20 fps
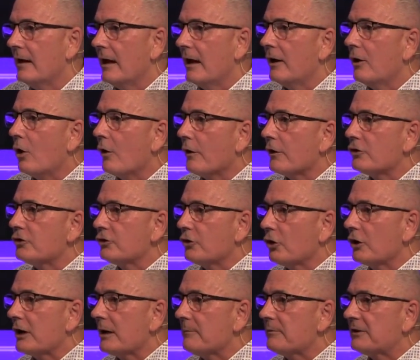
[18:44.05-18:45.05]
And are the
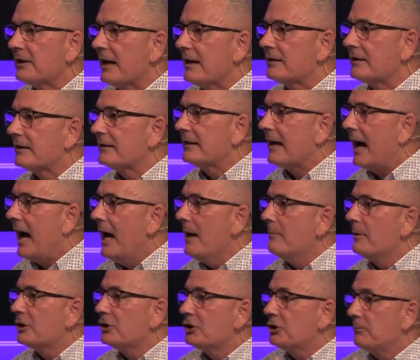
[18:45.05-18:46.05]
circumstances
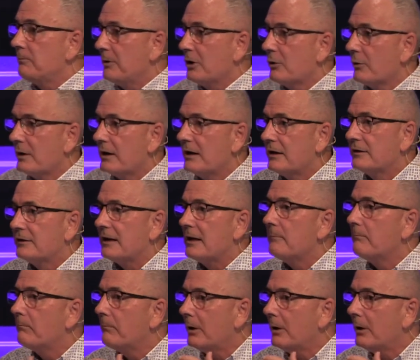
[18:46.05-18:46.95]
I'm experiencing